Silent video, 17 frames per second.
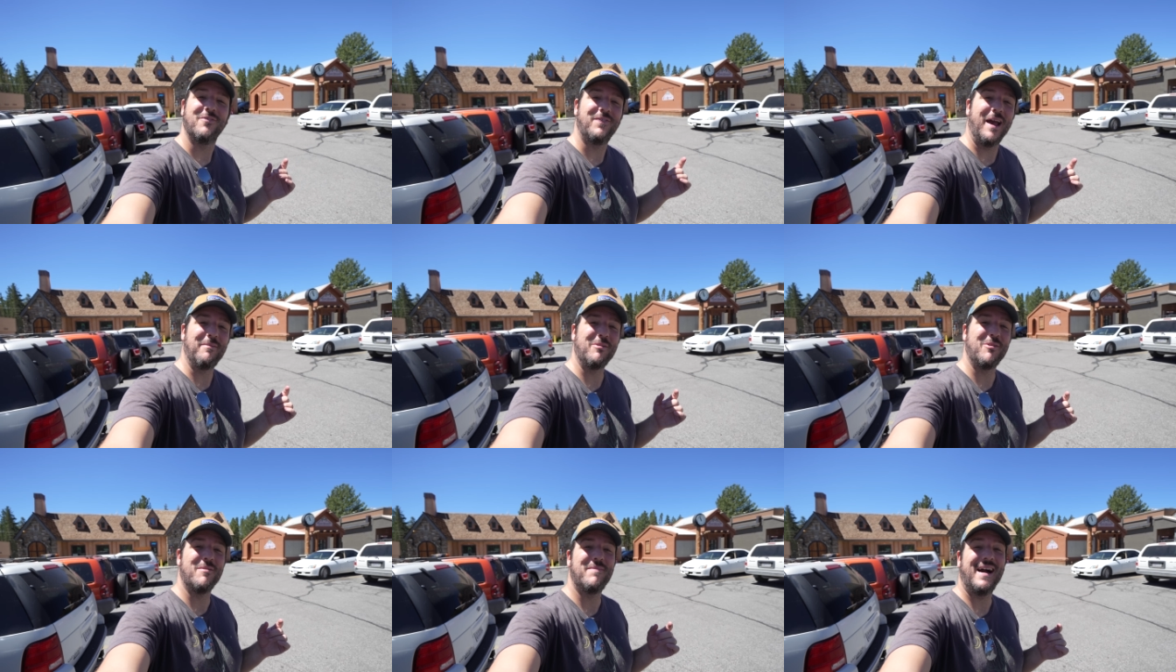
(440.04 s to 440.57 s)

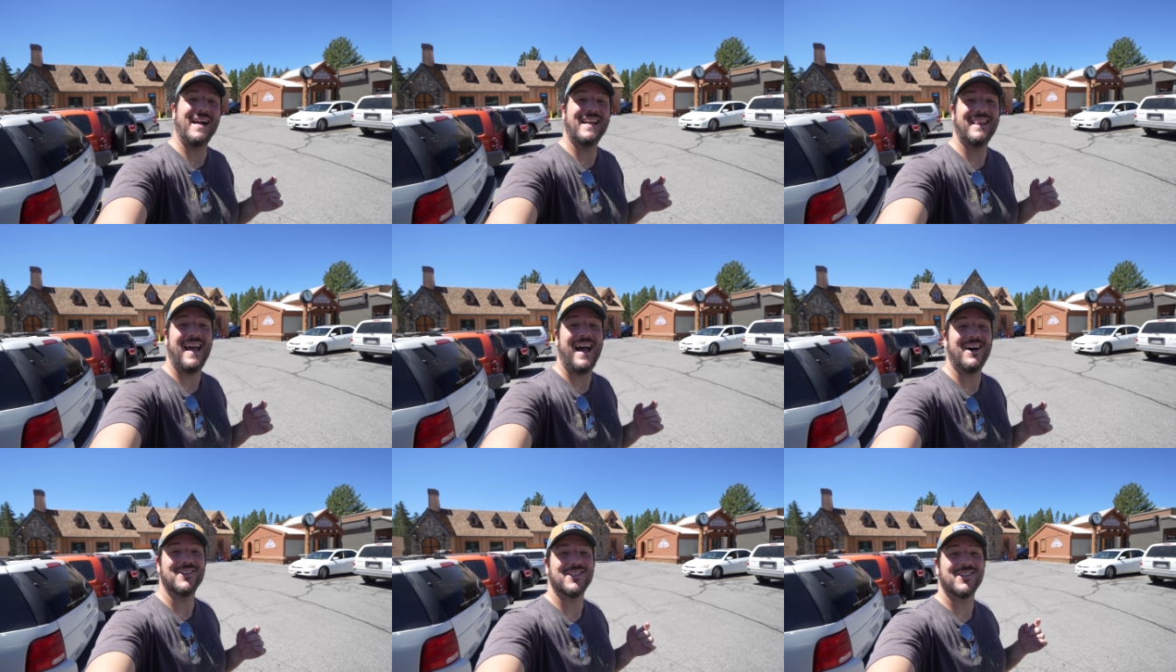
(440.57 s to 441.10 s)
family went back to
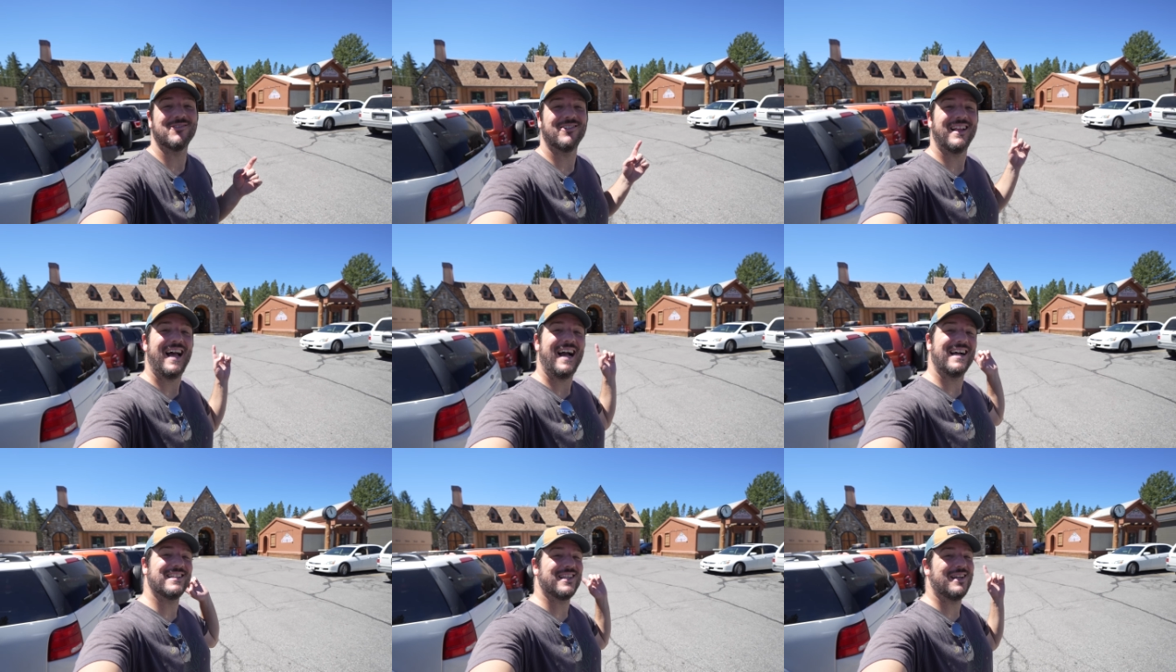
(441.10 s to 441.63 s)
the house to
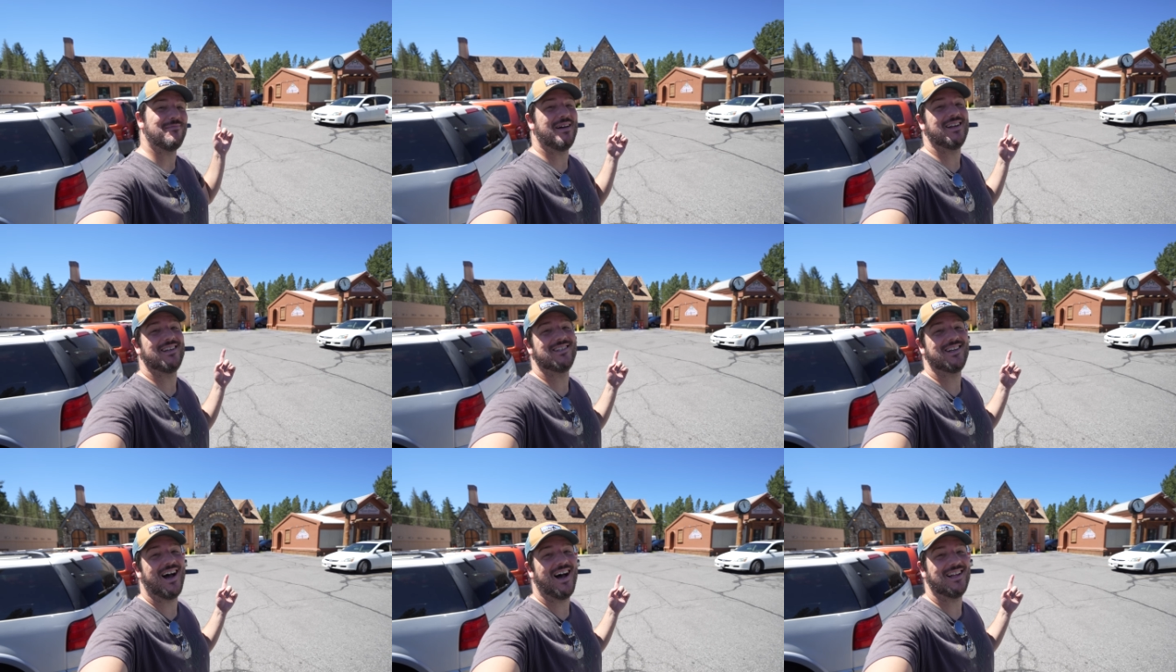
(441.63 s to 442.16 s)
relax, i I
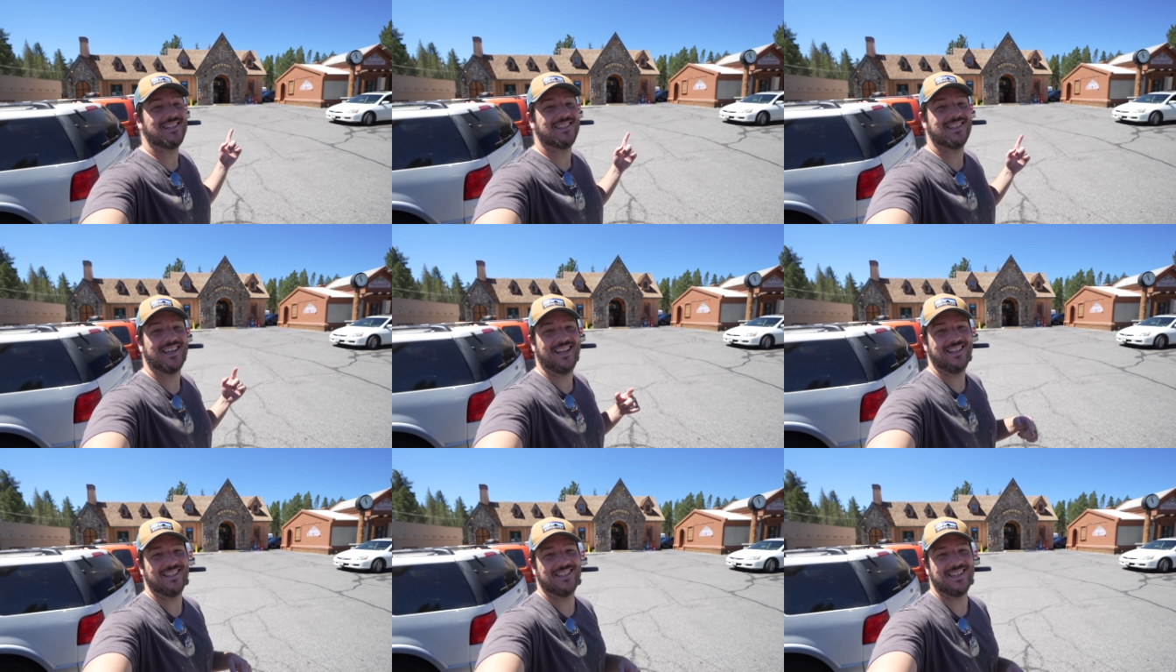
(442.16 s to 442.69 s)
made Schat's
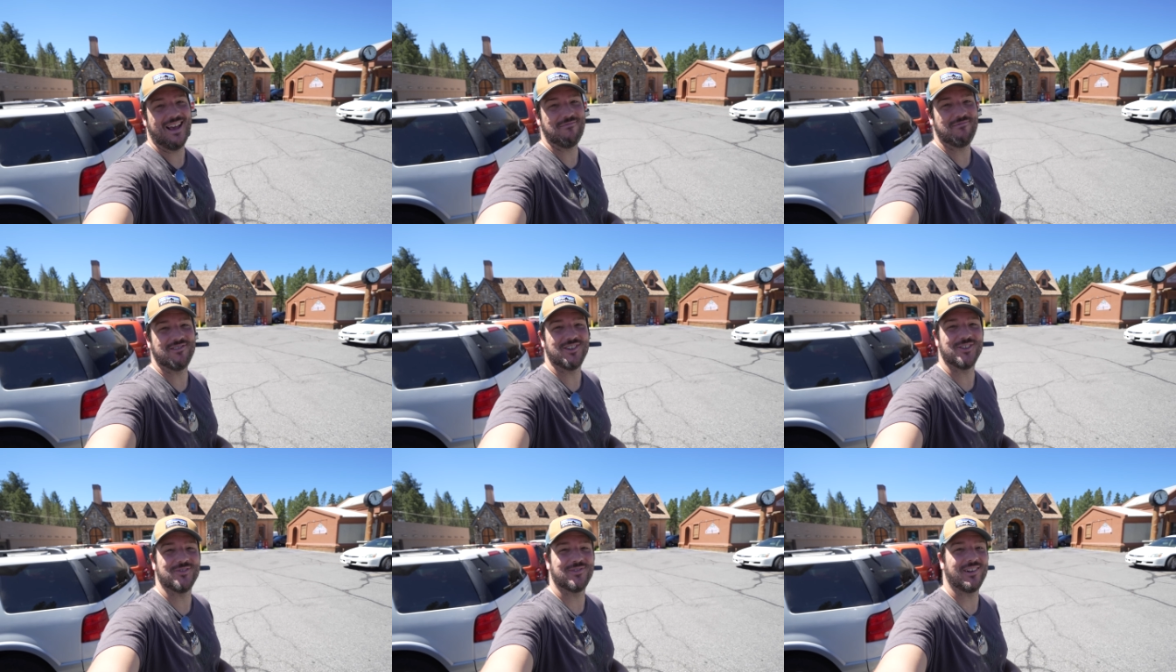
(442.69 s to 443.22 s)
skin
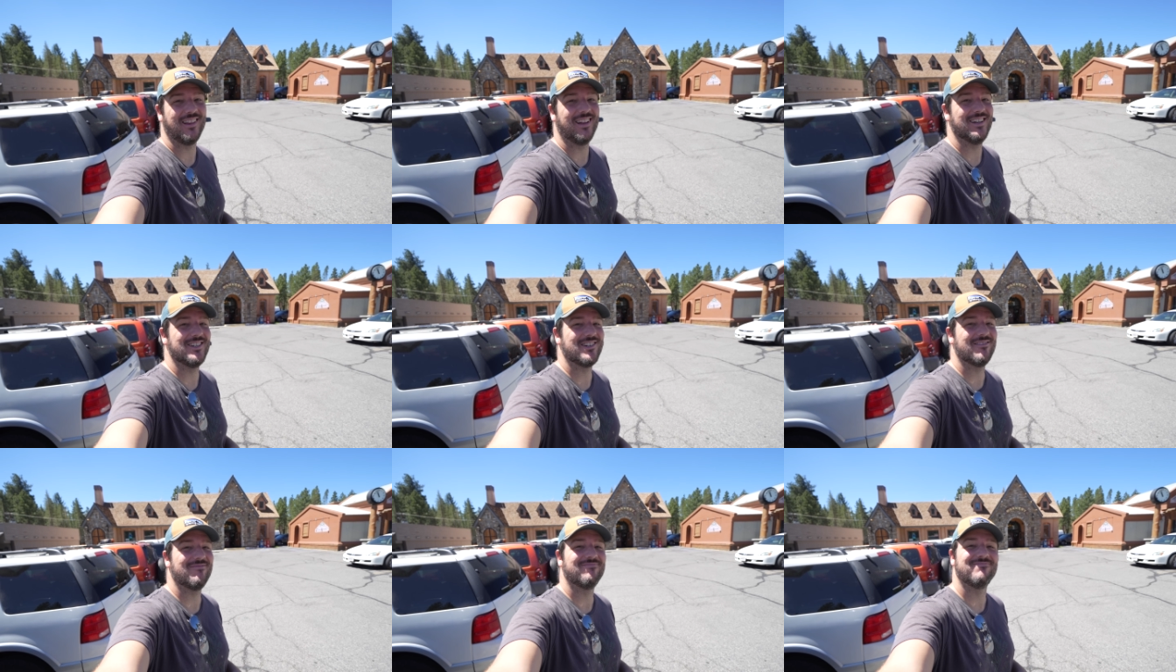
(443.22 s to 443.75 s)
sandwiches for lunch.